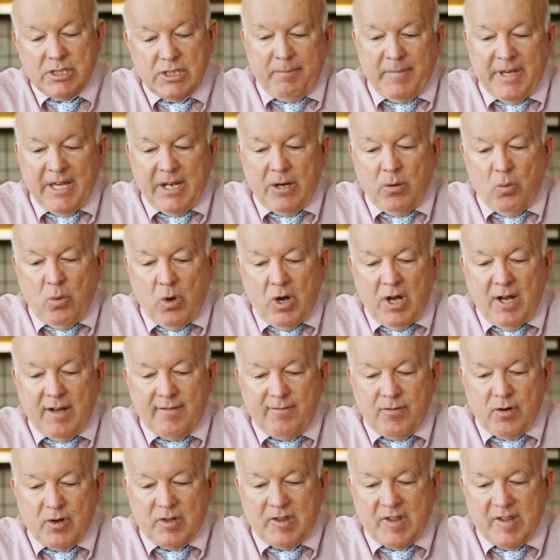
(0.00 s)
Man-o-war
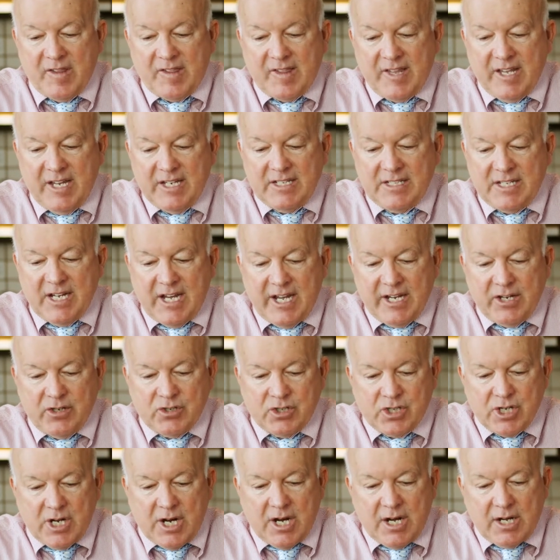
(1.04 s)
versus sand tiger
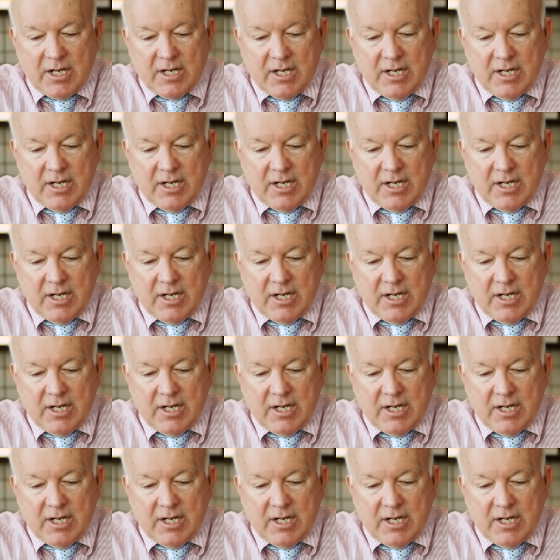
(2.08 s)
shark.